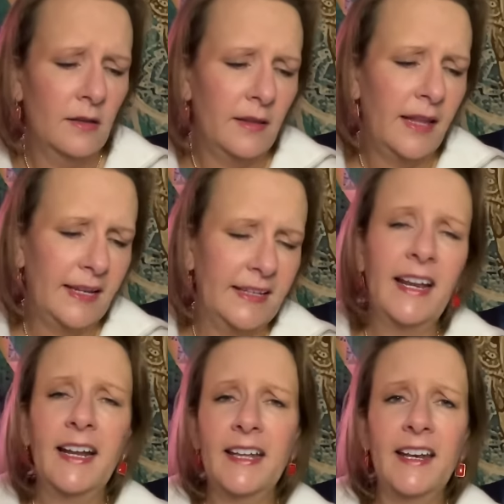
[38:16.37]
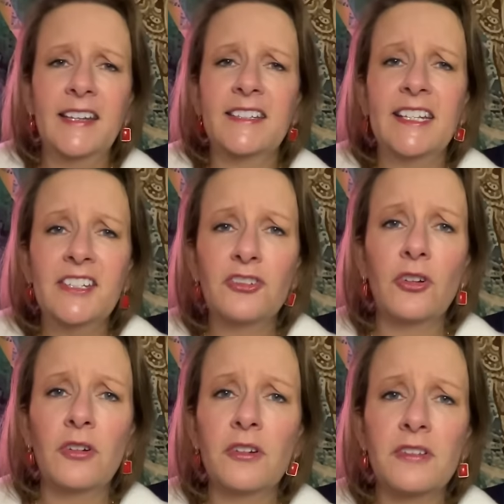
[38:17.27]
Like, can I get a
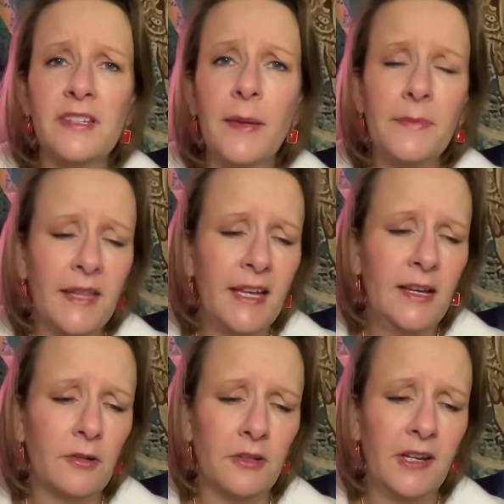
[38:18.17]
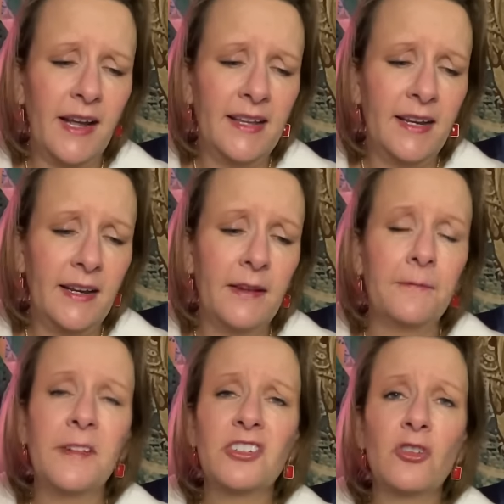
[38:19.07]
t-shirt or something? Or could I get an
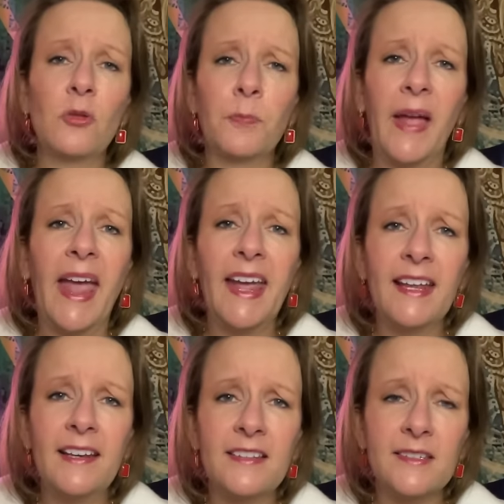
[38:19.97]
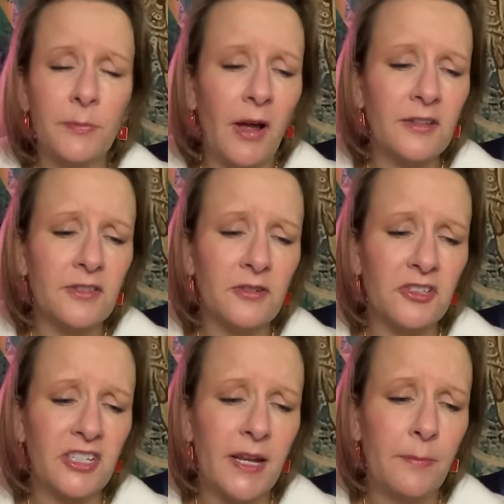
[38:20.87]
official paid
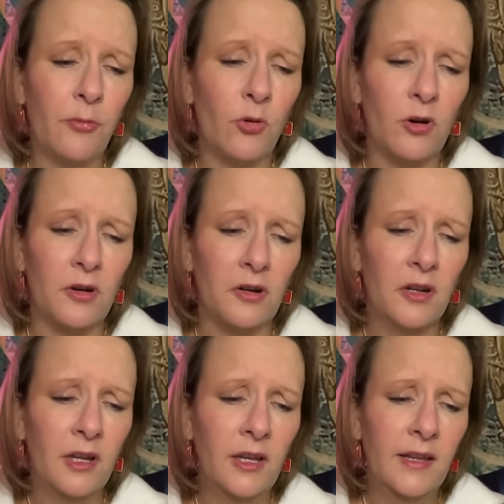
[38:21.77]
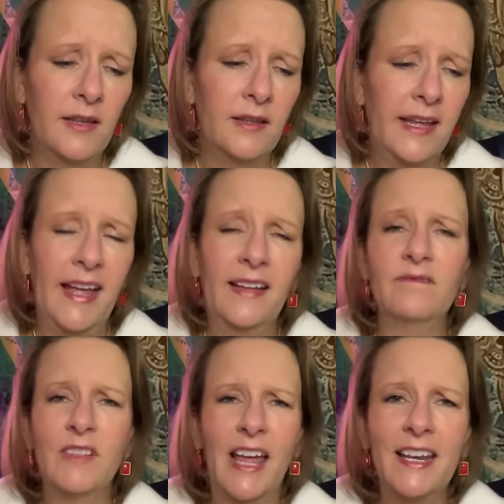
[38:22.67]
sponsorship or
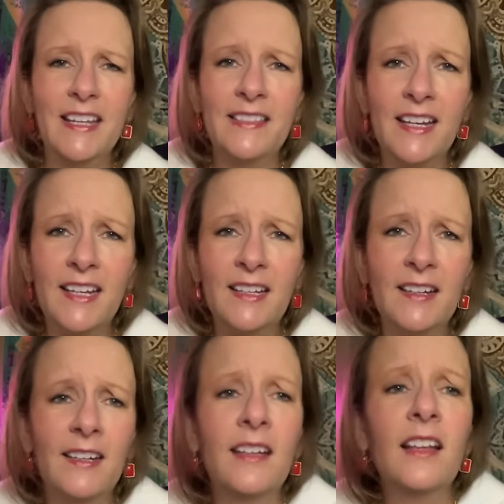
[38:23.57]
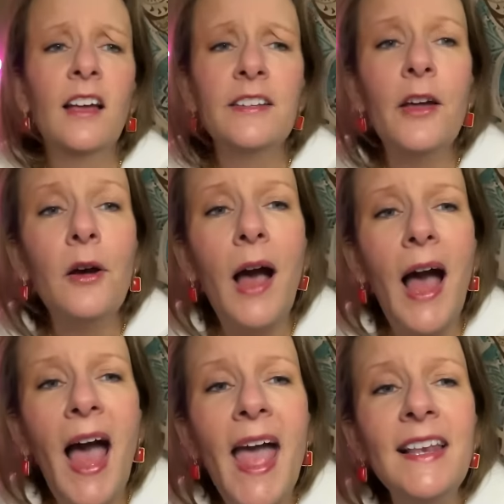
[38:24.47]
anything? No,
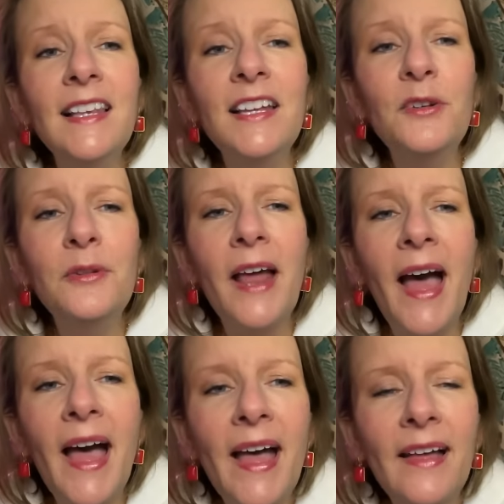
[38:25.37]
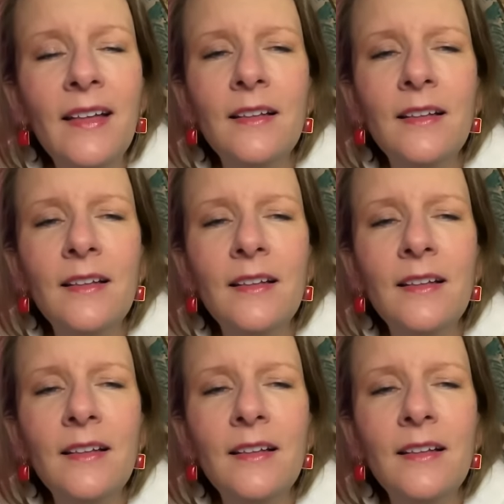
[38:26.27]
hi, Luna.